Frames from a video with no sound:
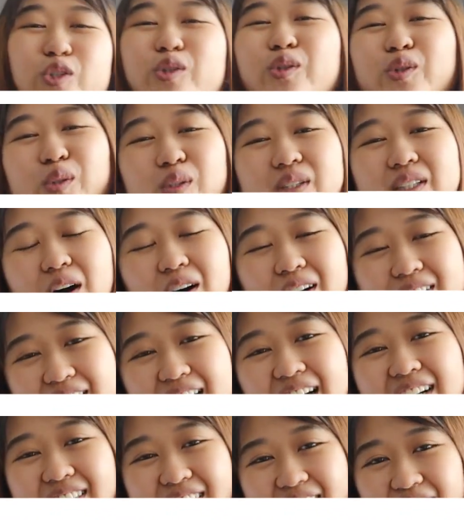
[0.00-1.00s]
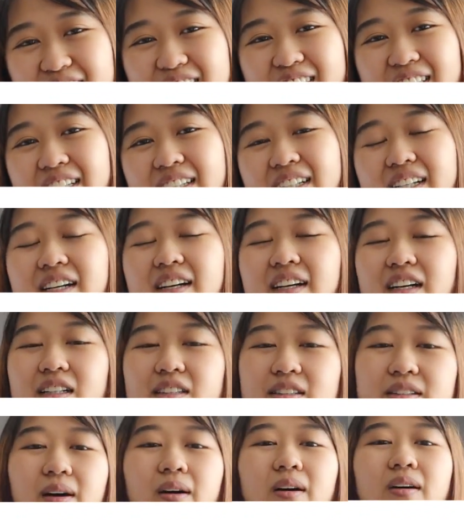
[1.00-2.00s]
to the hotel section.
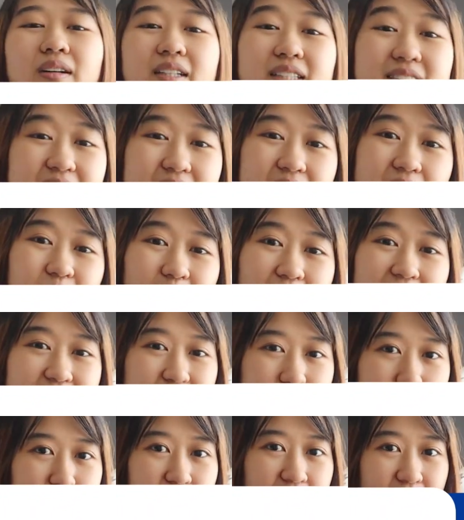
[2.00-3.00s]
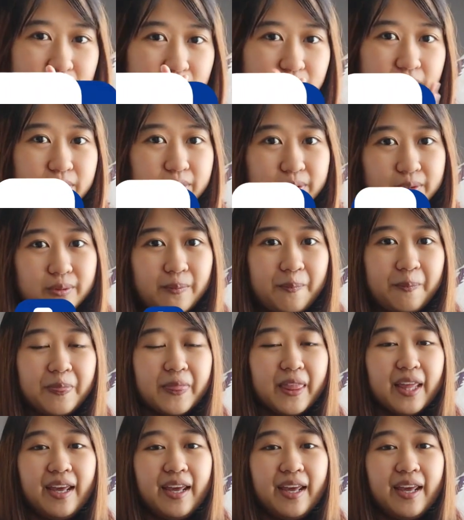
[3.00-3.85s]
So this is where it's split into two.